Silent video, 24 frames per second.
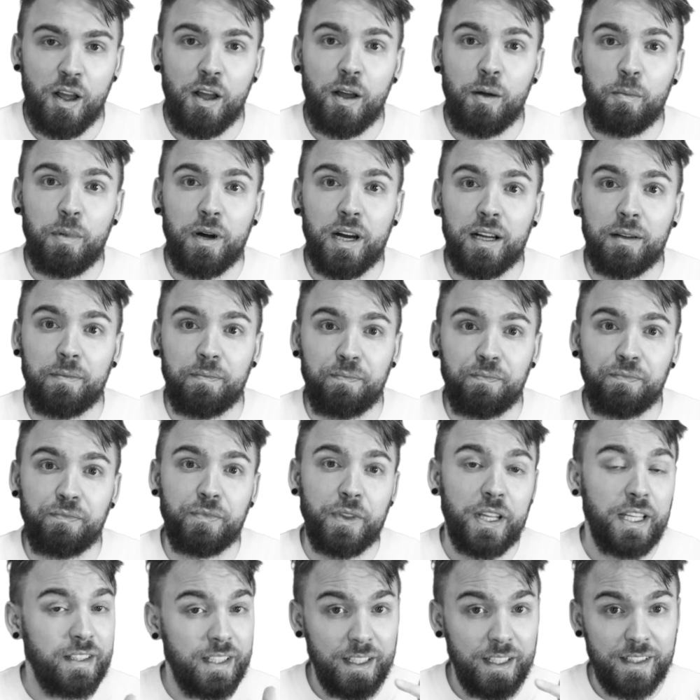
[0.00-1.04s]
But
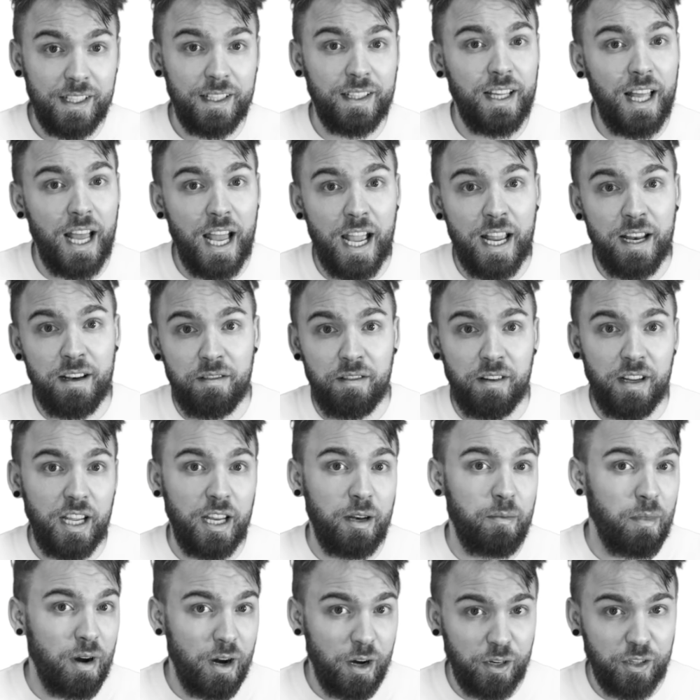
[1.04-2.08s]
this a line in
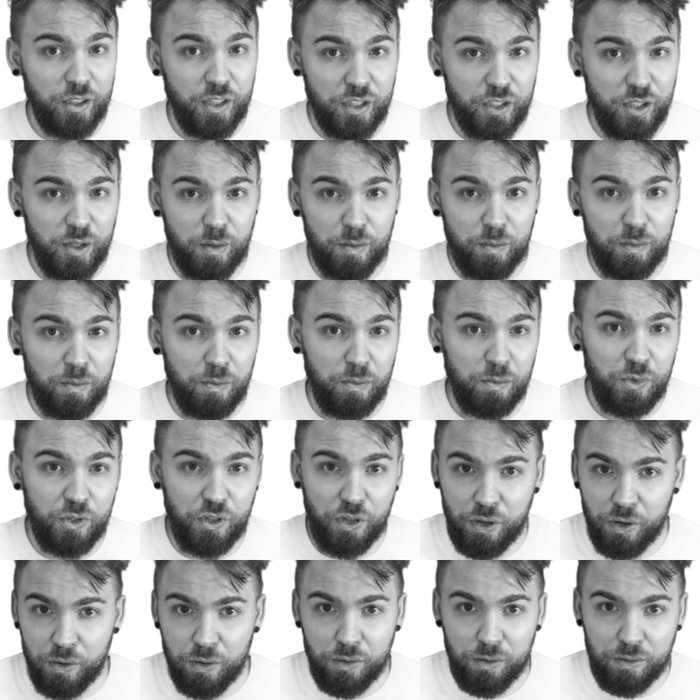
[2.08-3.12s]
Marxism
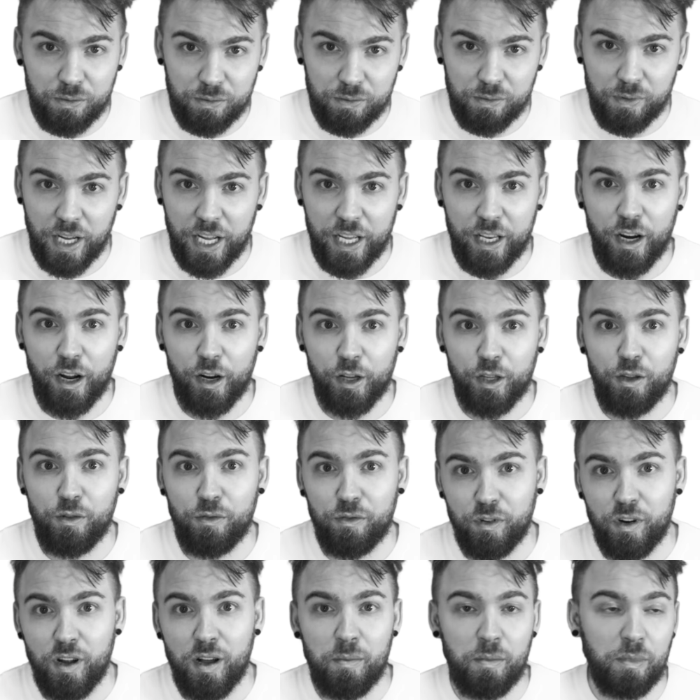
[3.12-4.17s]
too. I'd argue
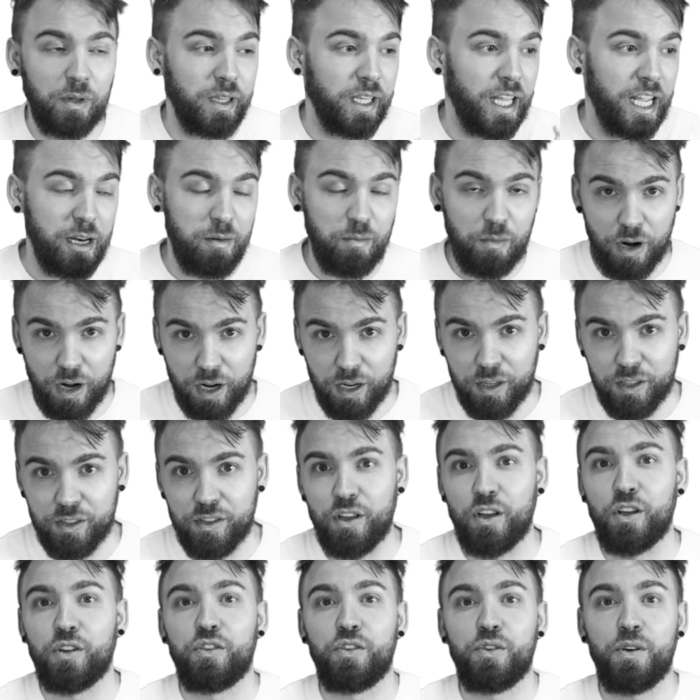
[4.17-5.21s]
from late Marx
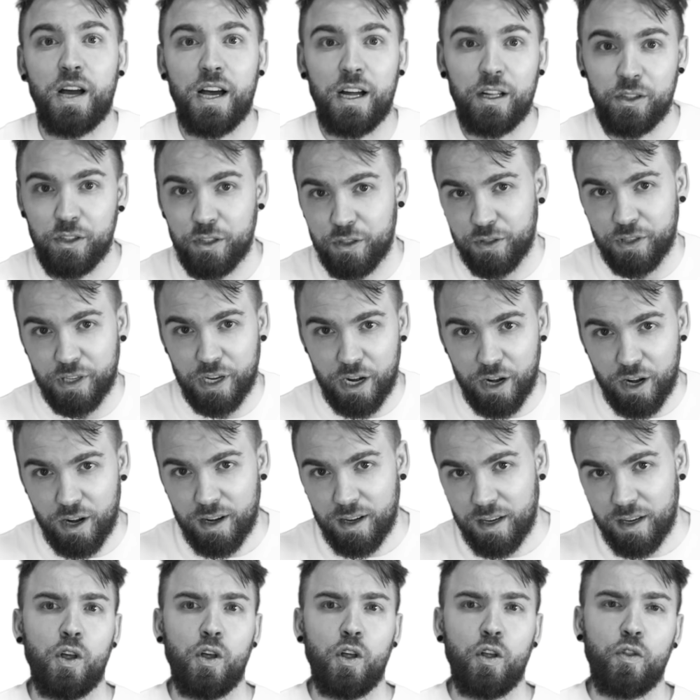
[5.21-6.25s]
to Althusser.
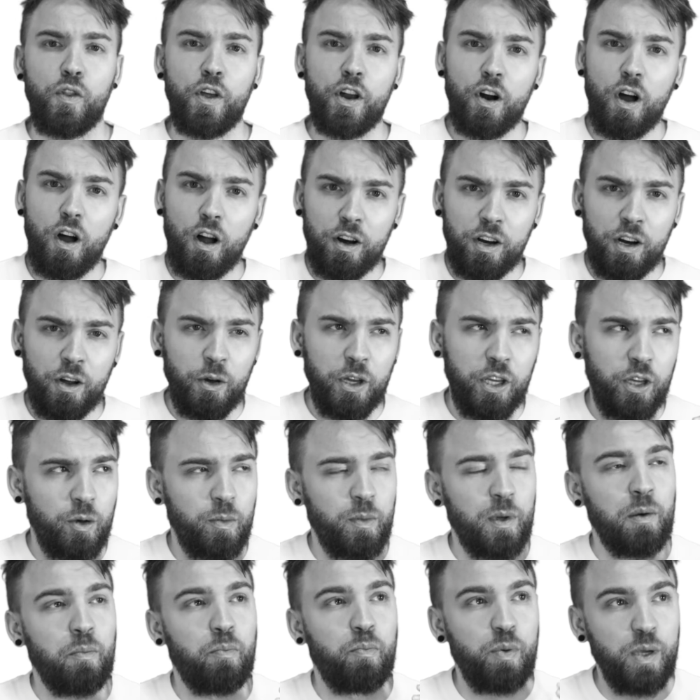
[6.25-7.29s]
There are no
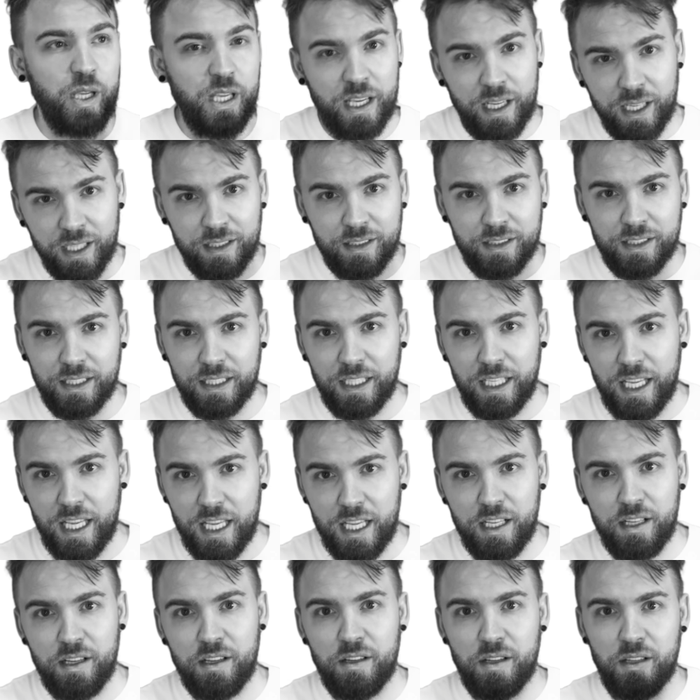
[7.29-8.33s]
human beings
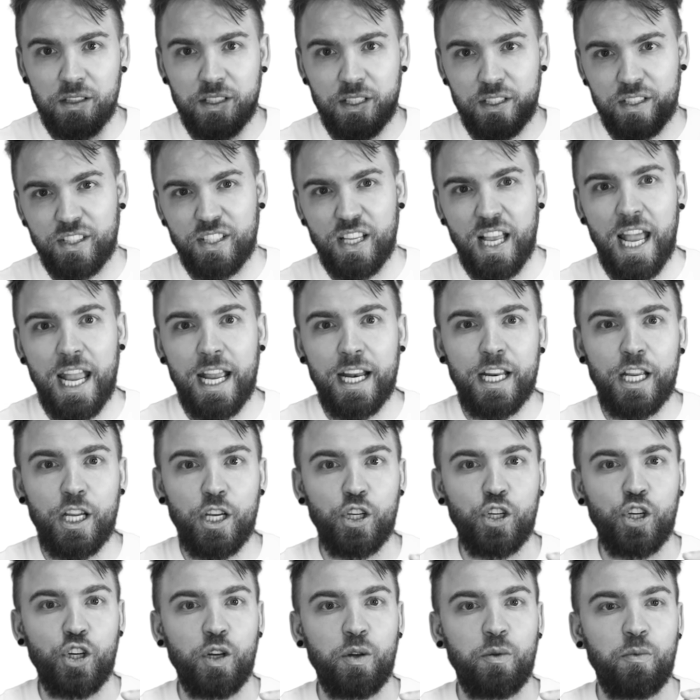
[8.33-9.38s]
in society
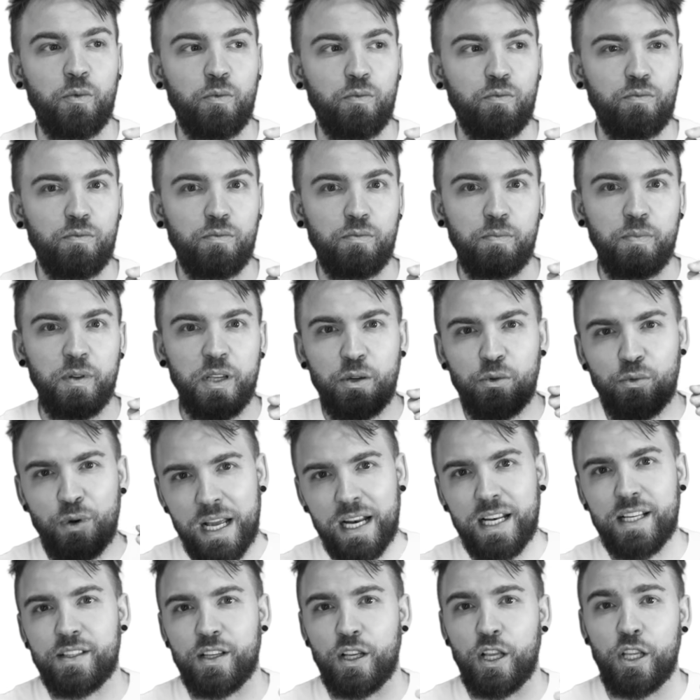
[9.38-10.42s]
should be read
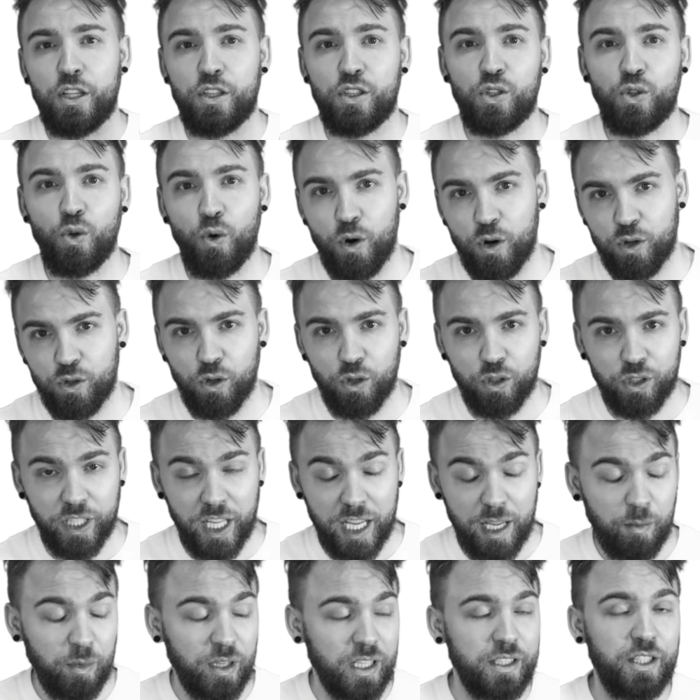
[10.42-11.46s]
as a historical
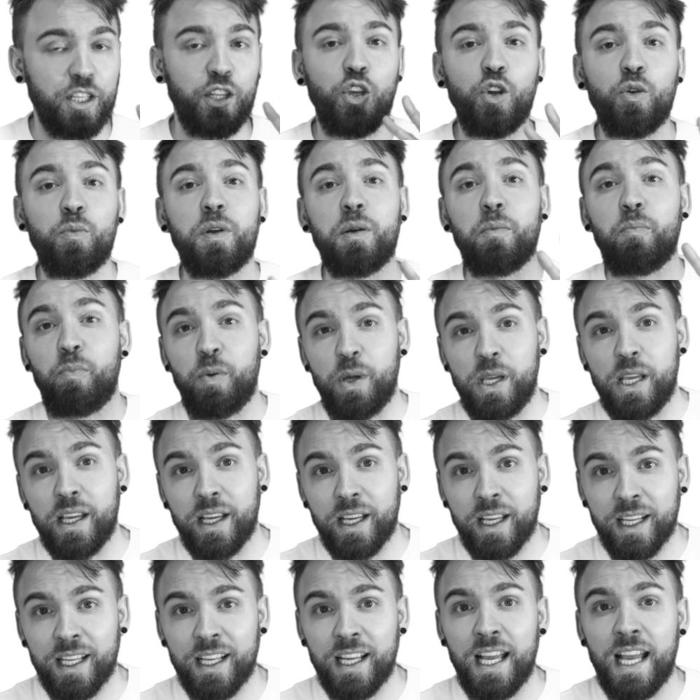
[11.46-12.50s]
claim, because human
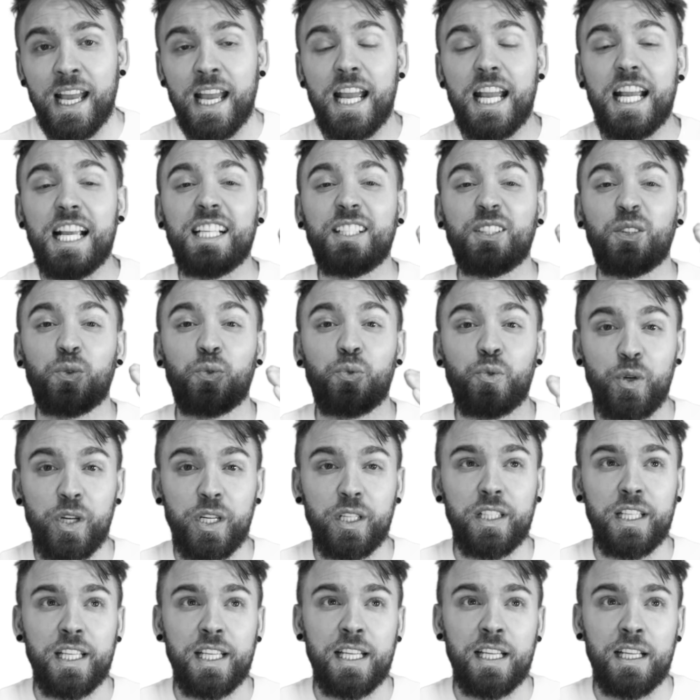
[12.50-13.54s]
being is a
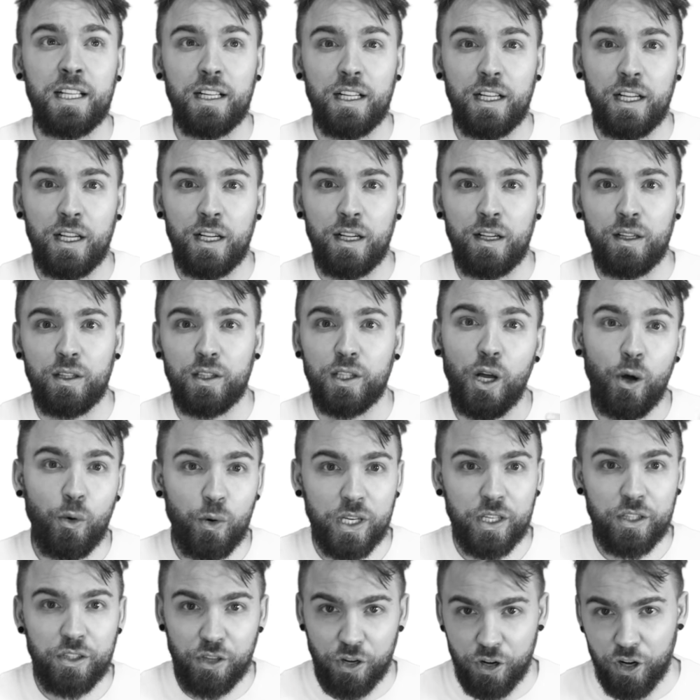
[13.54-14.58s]
really
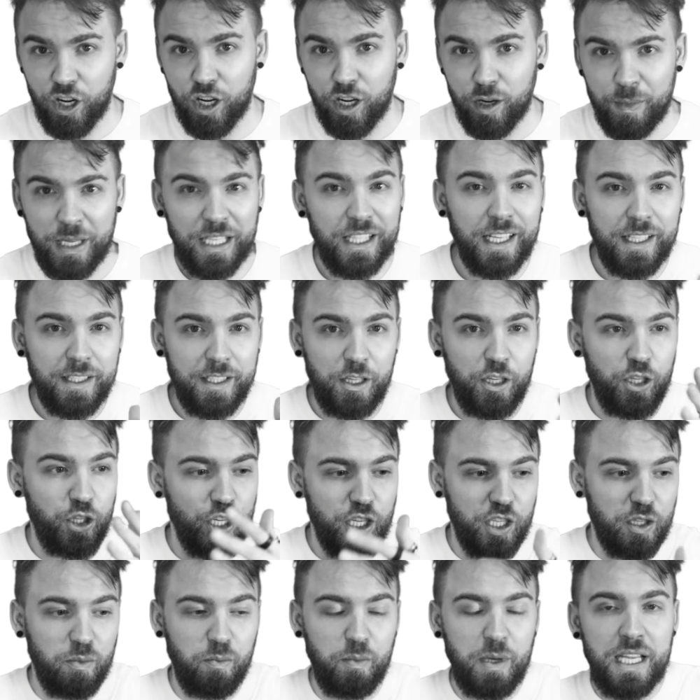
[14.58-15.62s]
loaded term. It doesn't
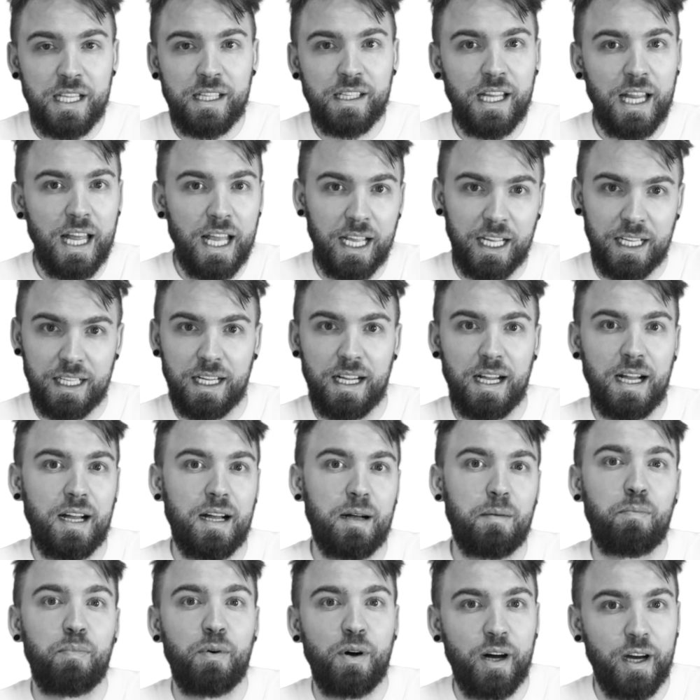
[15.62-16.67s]
just mean like a
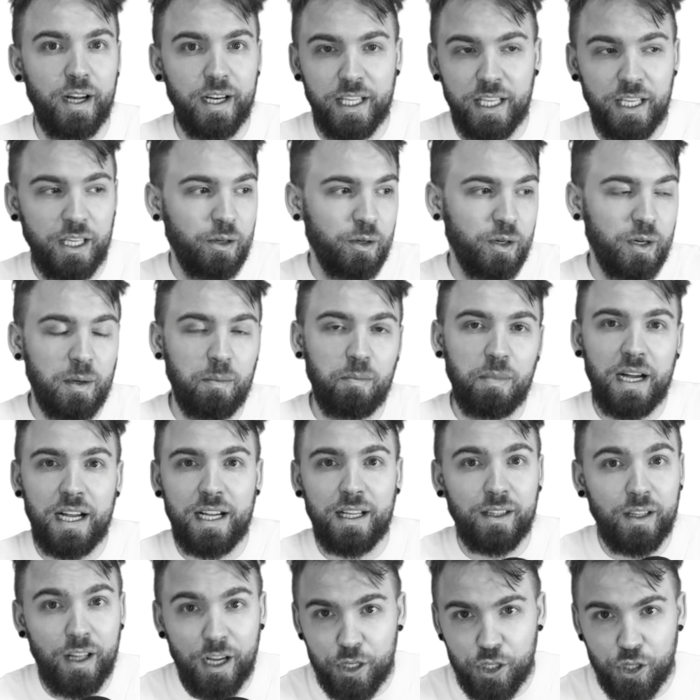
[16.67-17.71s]
body or a
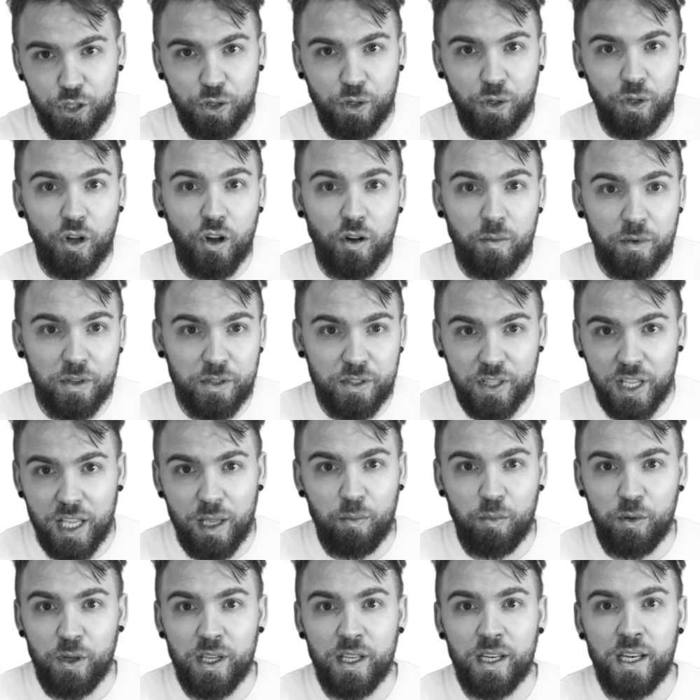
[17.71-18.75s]
biological homo
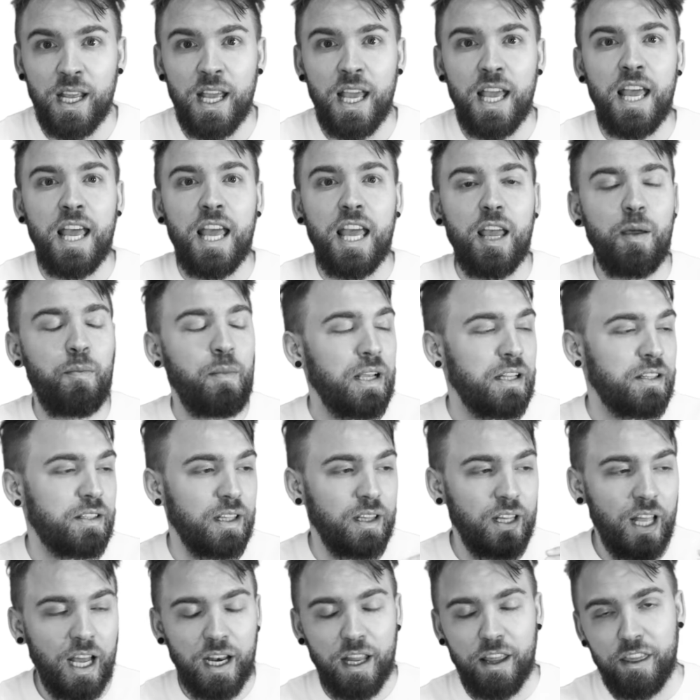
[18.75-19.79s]
sapien. It means a
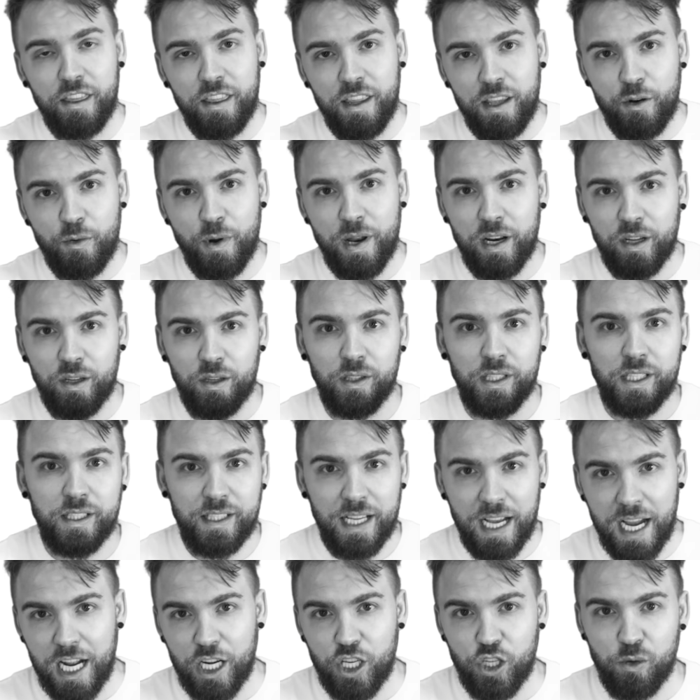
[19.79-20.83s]
lot of theoretical
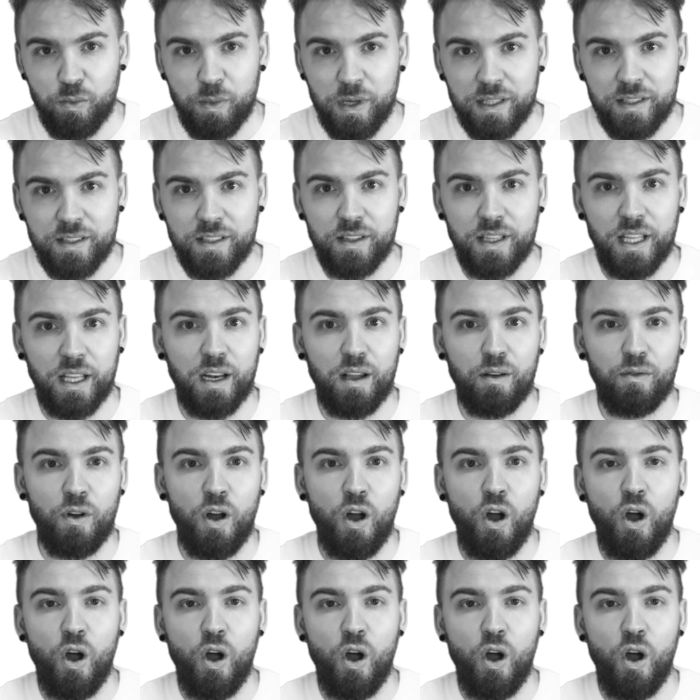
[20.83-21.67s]
attachments that have